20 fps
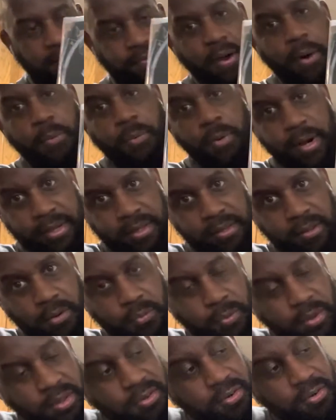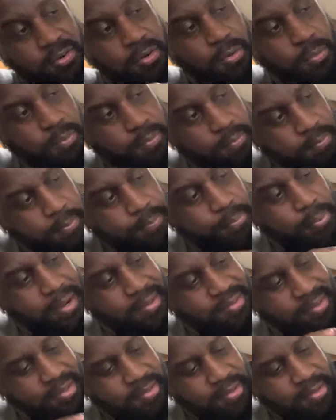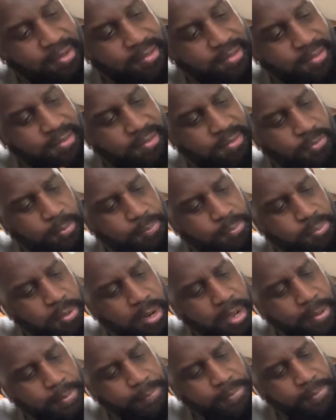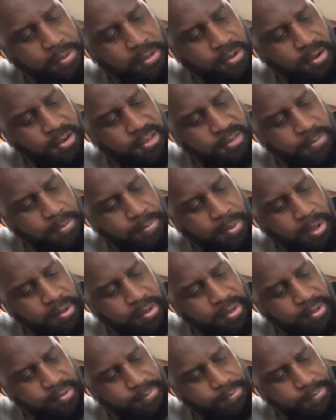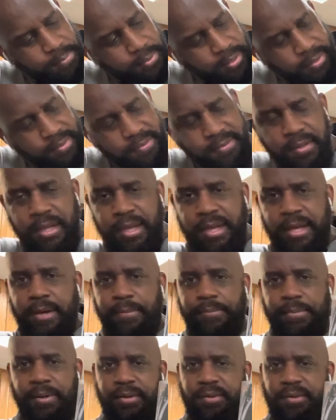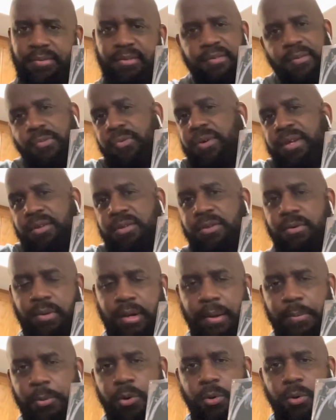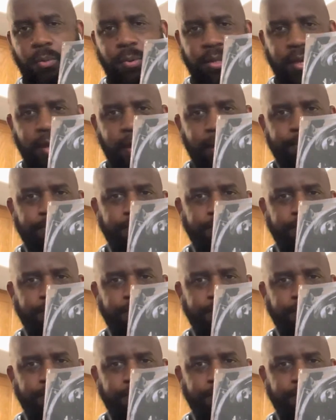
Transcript: I wanted the original pressings of this, would probably cost me about $100. But this is a reissue, and I'm cool with that.